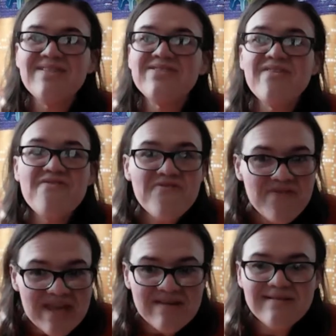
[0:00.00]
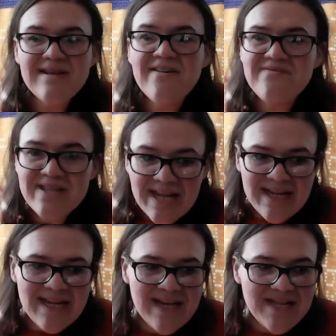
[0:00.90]
the feel of
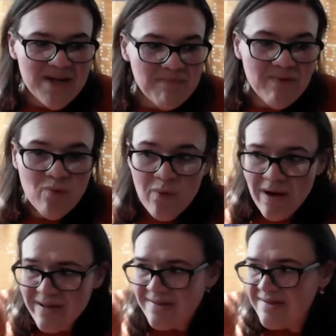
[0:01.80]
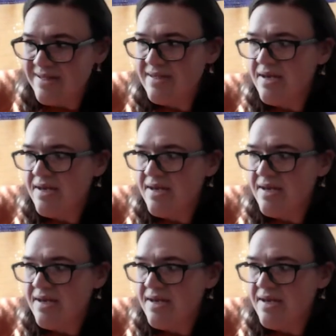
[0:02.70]
knitting on number 1s.